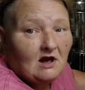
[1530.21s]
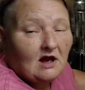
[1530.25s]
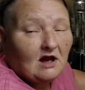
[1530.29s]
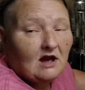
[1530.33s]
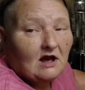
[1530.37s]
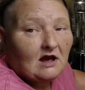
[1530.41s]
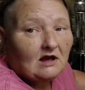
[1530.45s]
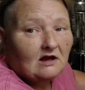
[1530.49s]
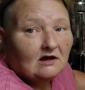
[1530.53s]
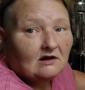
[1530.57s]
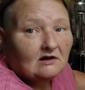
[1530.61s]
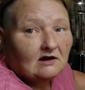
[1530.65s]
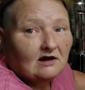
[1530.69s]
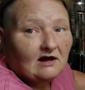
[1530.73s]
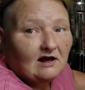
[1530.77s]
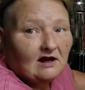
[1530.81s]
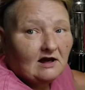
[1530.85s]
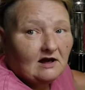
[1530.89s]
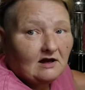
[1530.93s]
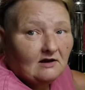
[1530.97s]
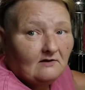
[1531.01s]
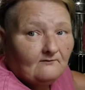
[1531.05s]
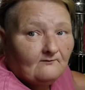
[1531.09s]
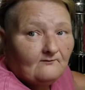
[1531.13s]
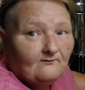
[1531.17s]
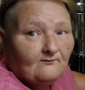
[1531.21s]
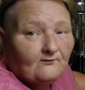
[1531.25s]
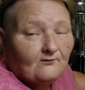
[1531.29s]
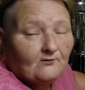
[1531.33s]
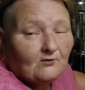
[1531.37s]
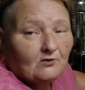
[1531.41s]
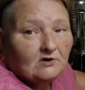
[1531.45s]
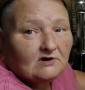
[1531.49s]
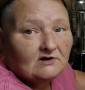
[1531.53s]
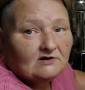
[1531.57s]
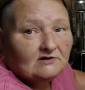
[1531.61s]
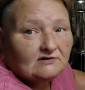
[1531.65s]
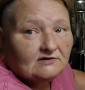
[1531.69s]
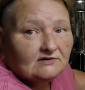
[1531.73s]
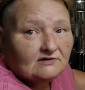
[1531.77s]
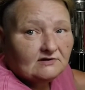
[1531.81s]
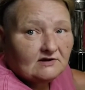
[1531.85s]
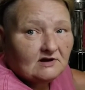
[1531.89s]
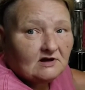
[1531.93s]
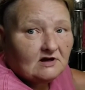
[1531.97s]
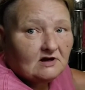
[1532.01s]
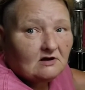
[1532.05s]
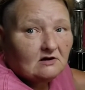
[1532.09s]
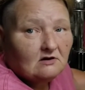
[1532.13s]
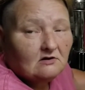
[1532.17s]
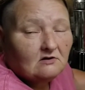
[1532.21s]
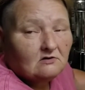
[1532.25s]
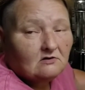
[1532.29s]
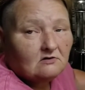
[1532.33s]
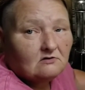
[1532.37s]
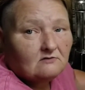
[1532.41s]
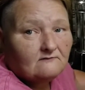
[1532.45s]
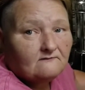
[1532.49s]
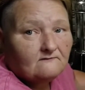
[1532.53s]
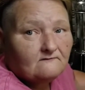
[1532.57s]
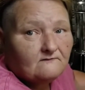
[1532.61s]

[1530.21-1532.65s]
and every single